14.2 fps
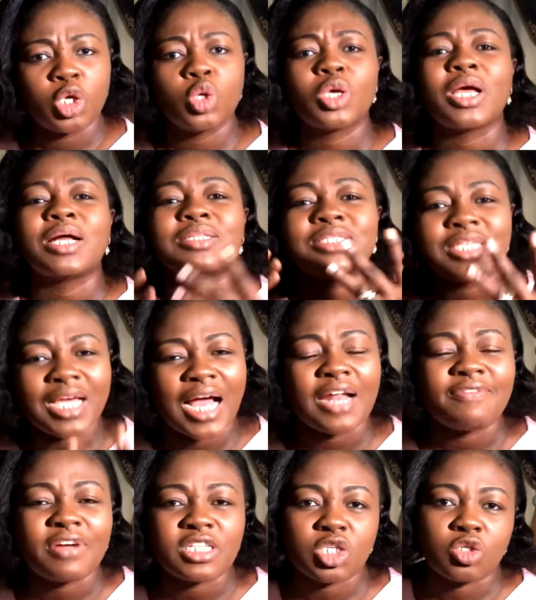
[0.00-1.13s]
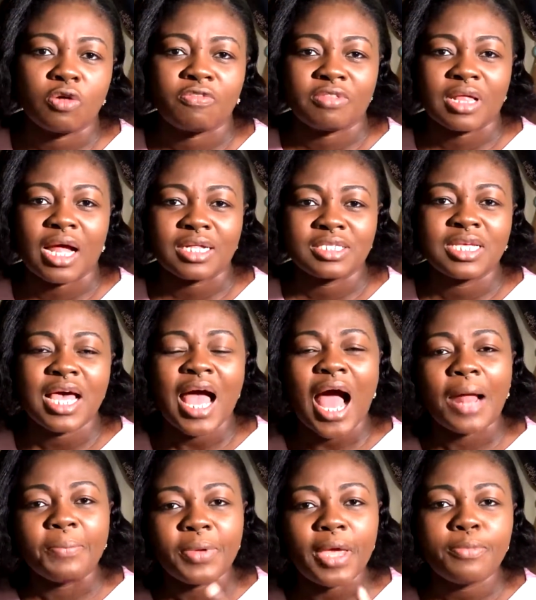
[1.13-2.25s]
you can take advantage of that
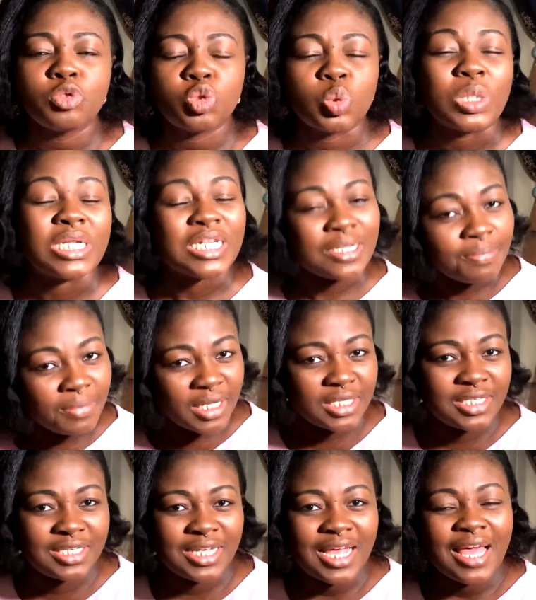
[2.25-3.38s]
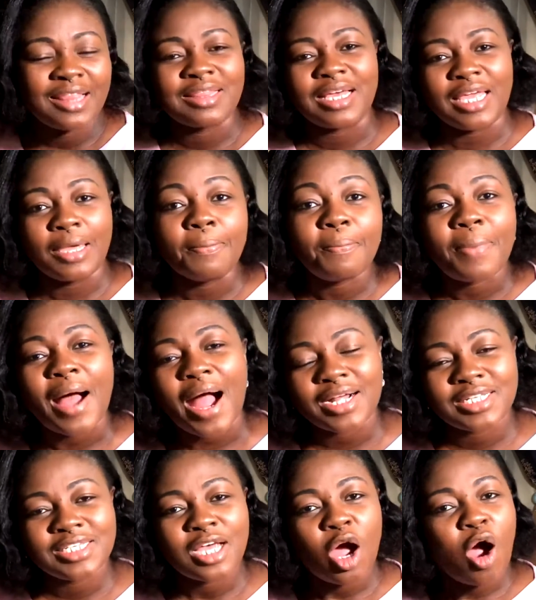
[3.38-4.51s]
and be able to limit the
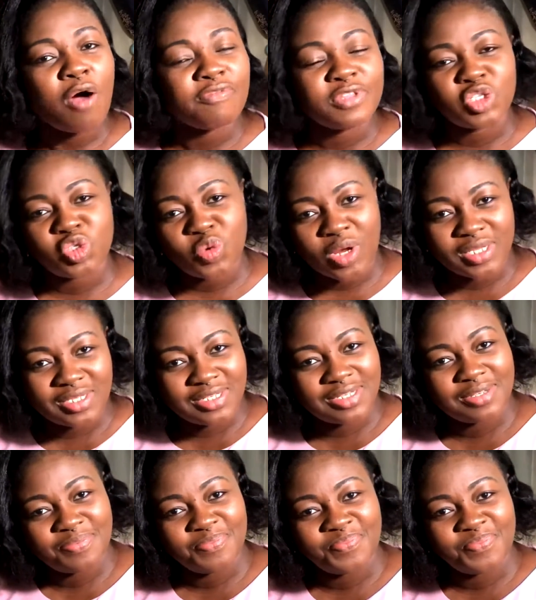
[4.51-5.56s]
impact of the threat.